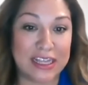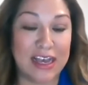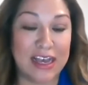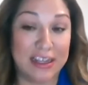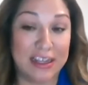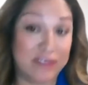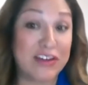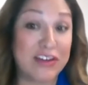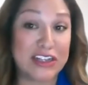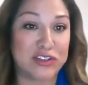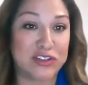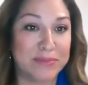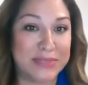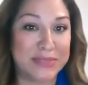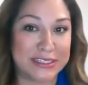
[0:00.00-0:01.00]
uh, the
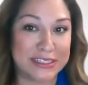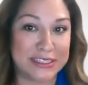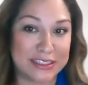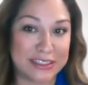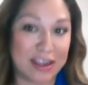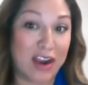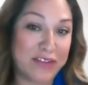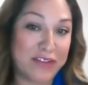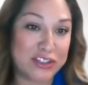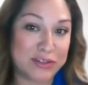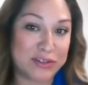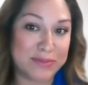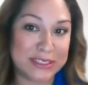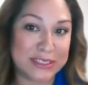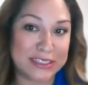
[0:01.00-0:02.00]
veteran business, our
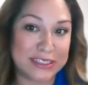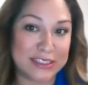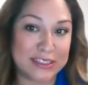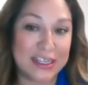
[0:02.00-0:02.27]
veteran business.